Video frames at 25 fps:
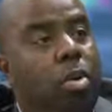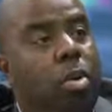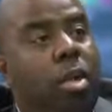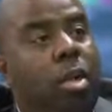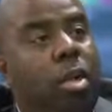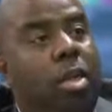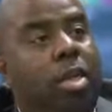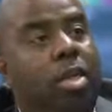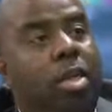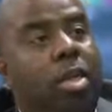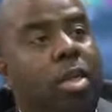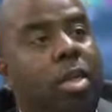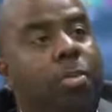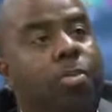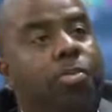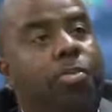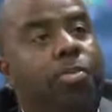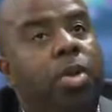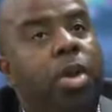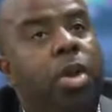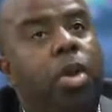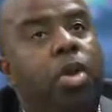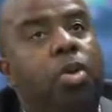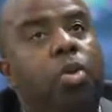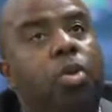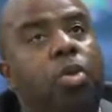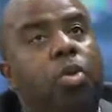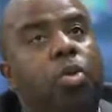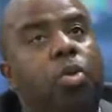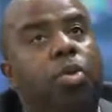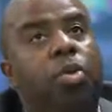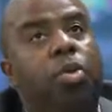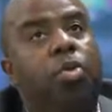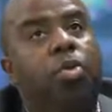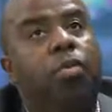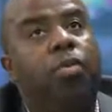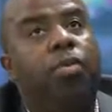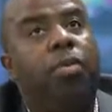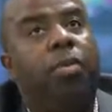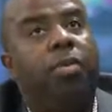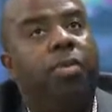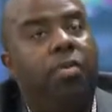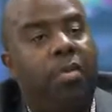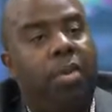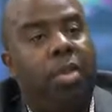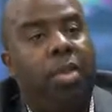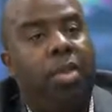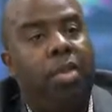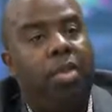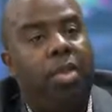Leadership to
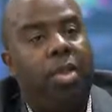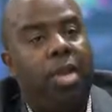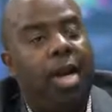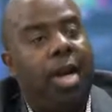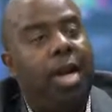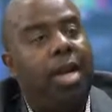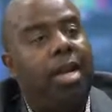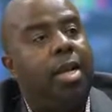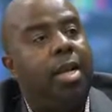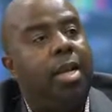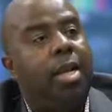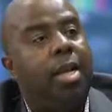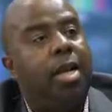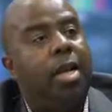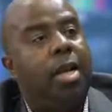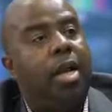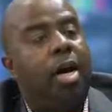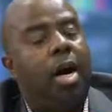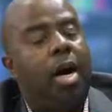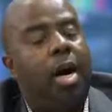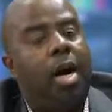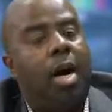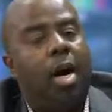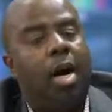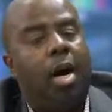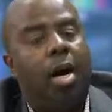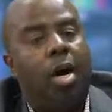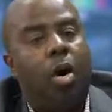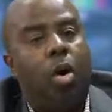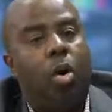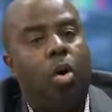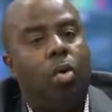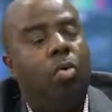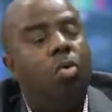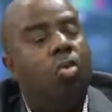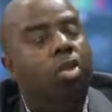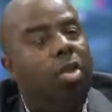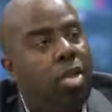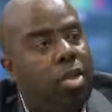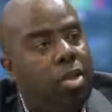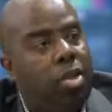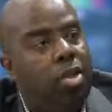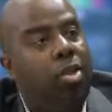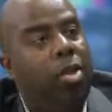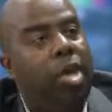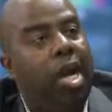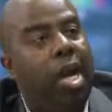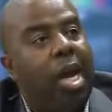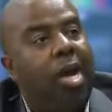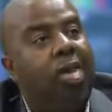fulfill that oath that you
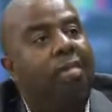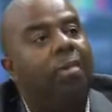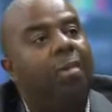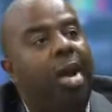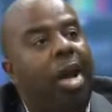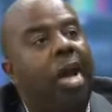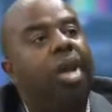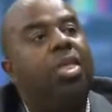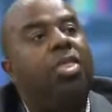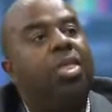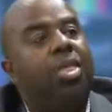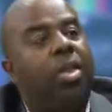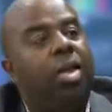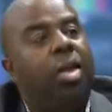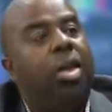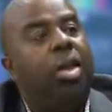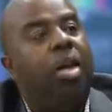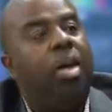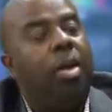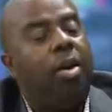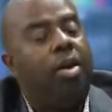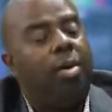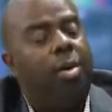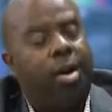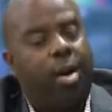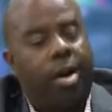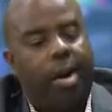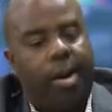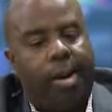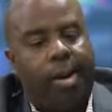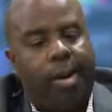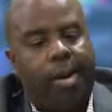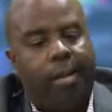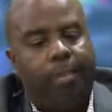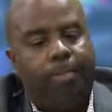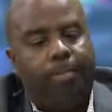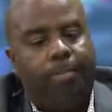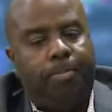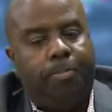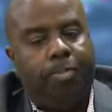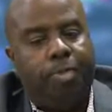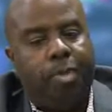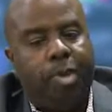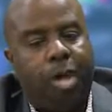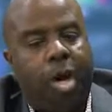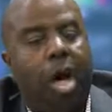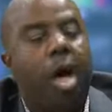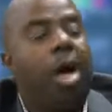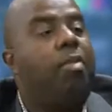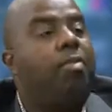gave at the
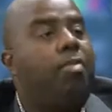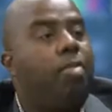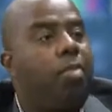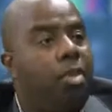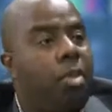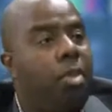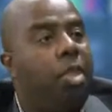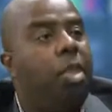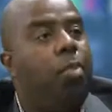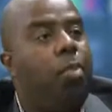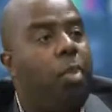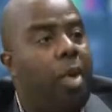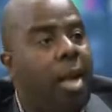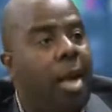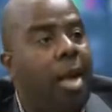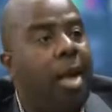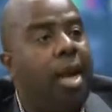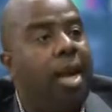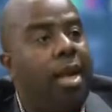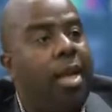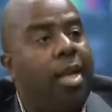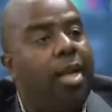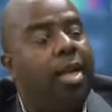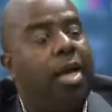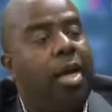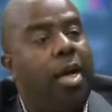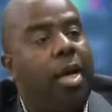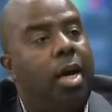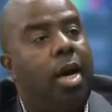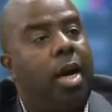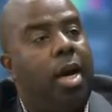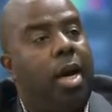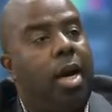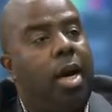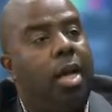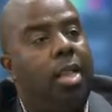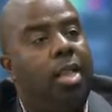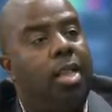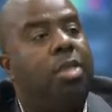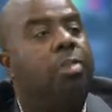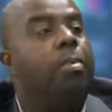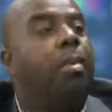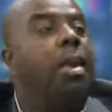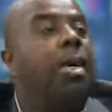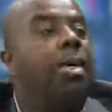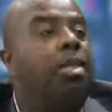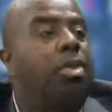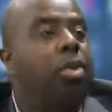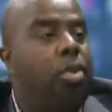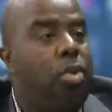conference that we had this
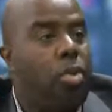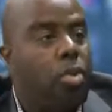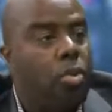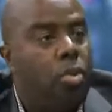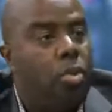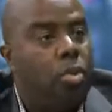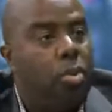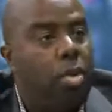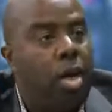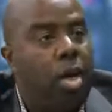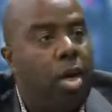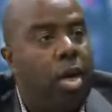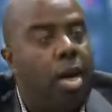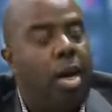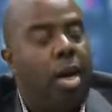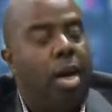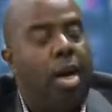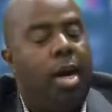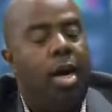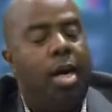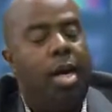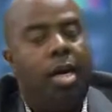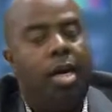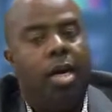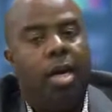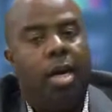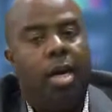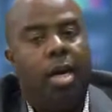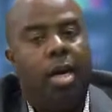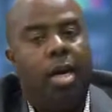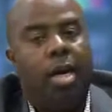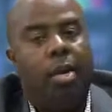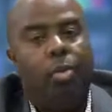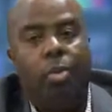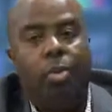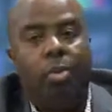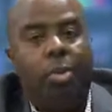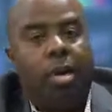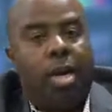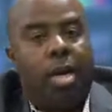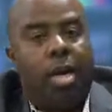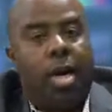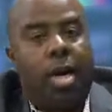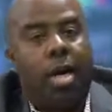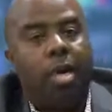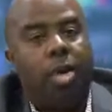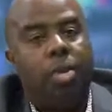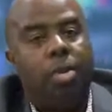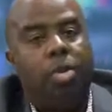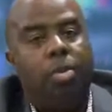past June. And it would be an
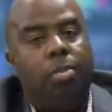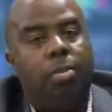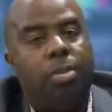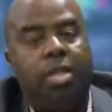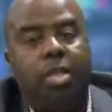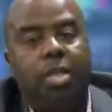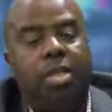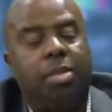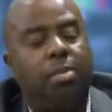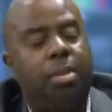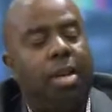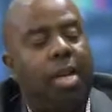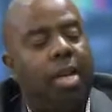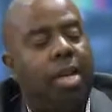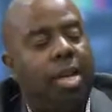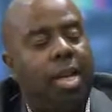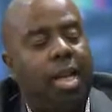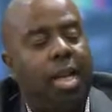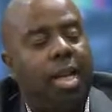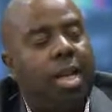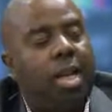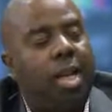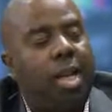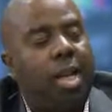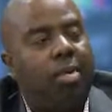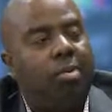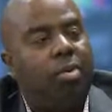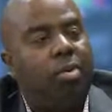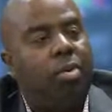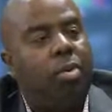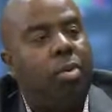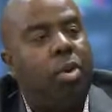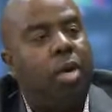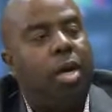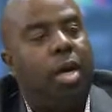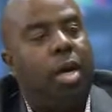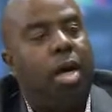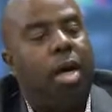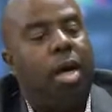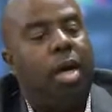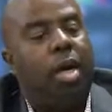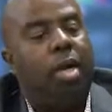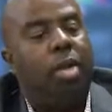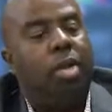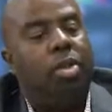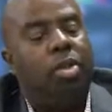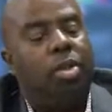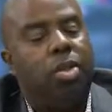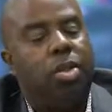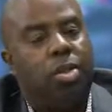honor to participate in any level
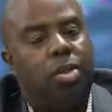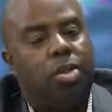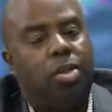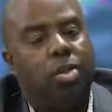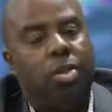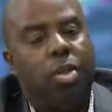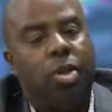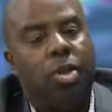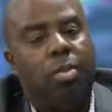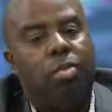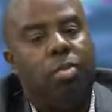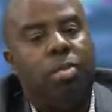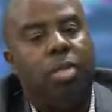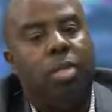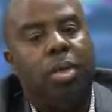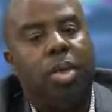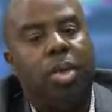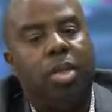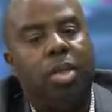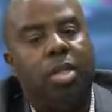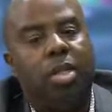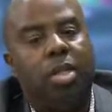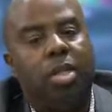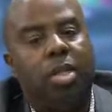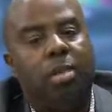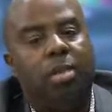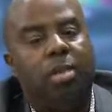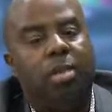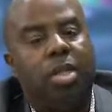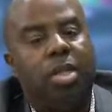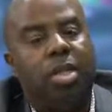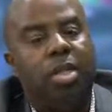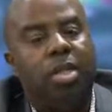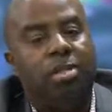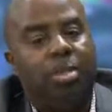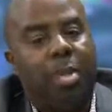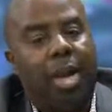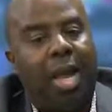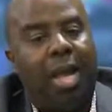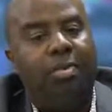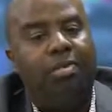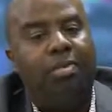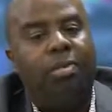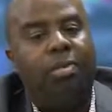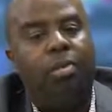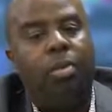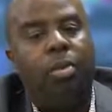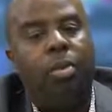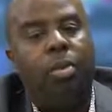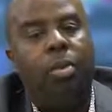to ensure that Pro Leadership and its
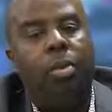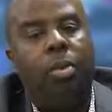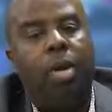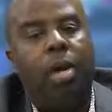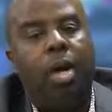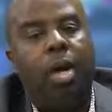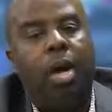platform